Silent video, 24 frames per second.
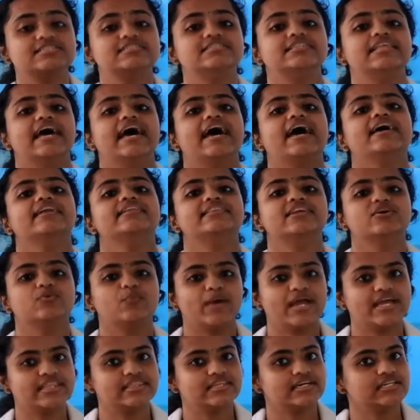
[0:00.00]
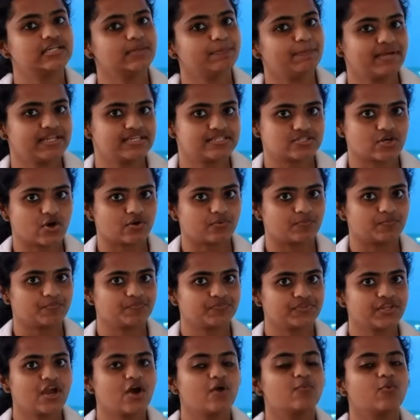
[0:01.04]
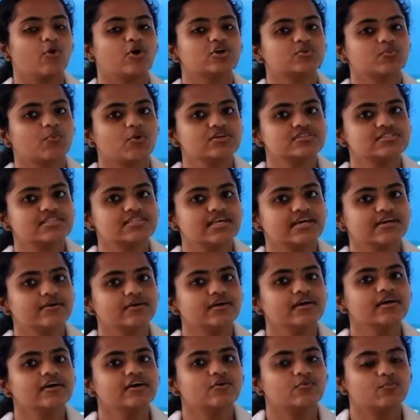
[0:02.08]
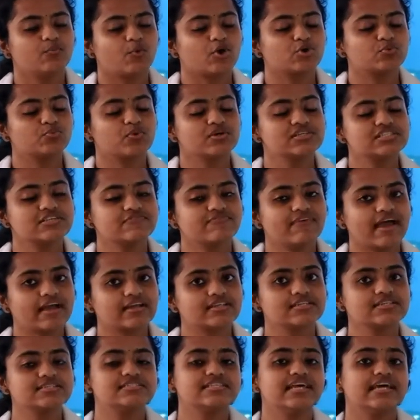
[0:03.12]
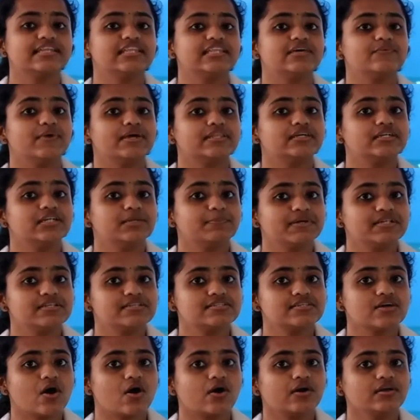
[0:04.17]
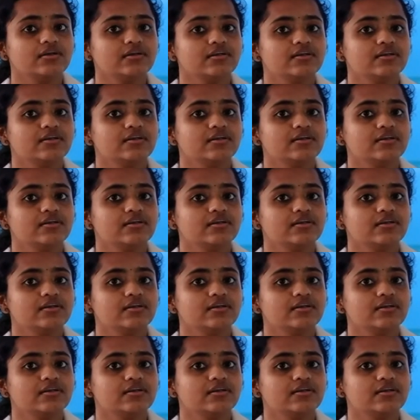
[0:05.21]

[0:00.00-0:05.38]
that the weather depends on. What was the factors that the weather depends on?